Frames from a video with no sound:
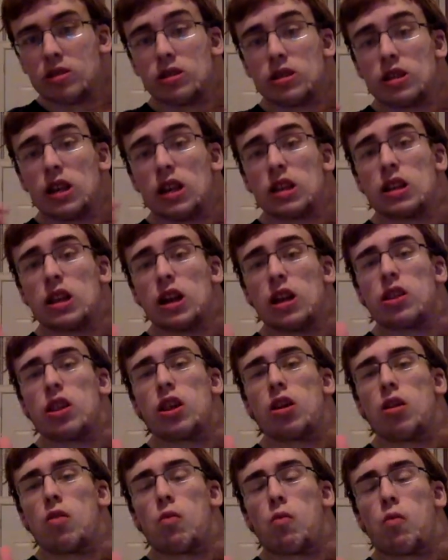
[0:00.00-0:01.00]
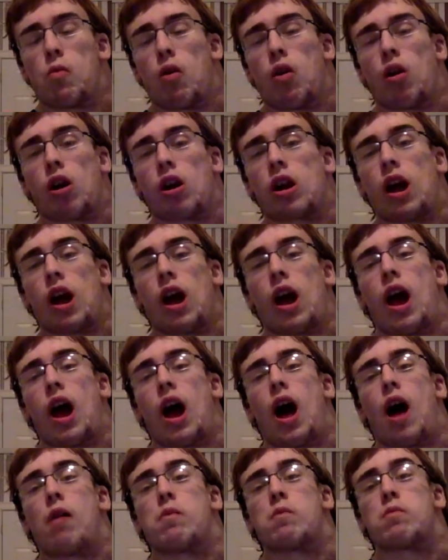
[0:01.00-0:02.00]
That doesn't work.
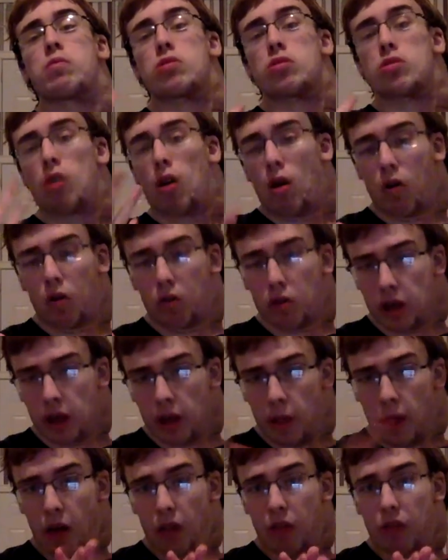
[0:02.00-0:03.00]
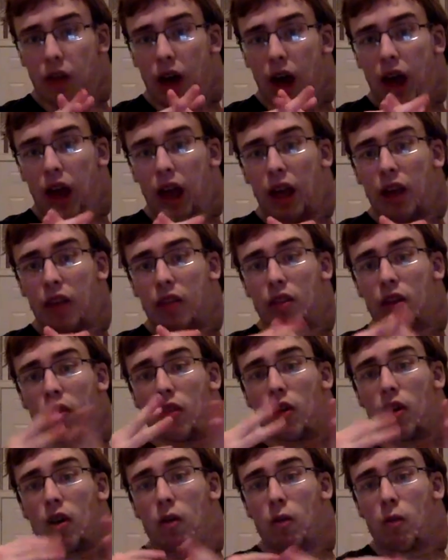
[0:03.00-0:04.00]
I'm sorry about that. It
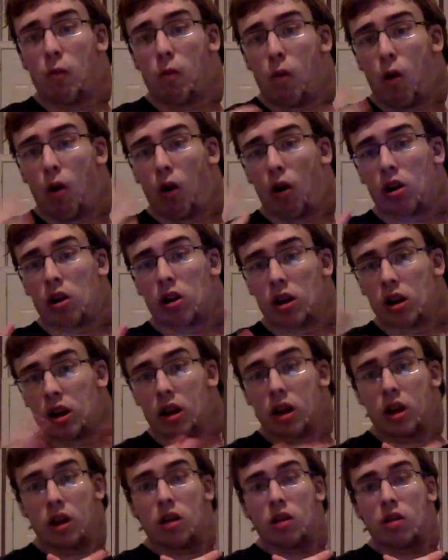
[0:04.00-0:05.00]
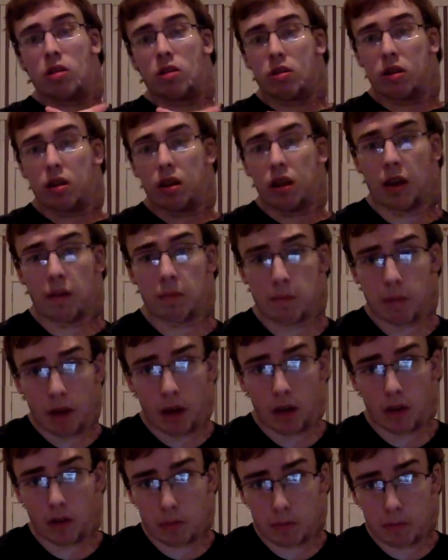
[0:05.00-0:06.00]
doesn't work. It
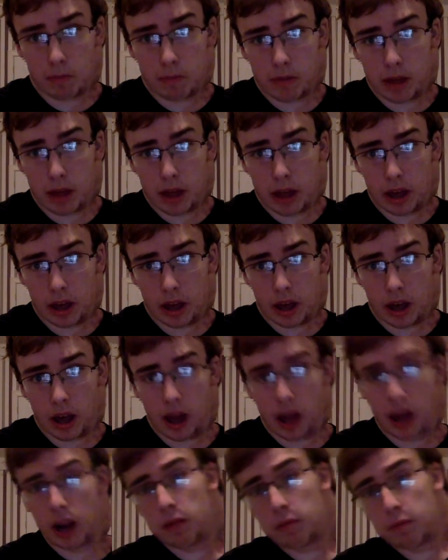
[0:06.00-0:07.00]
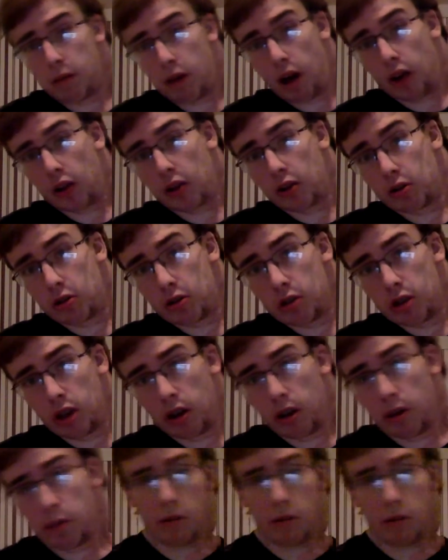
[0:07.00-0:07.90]
bothers me and it bothers you. It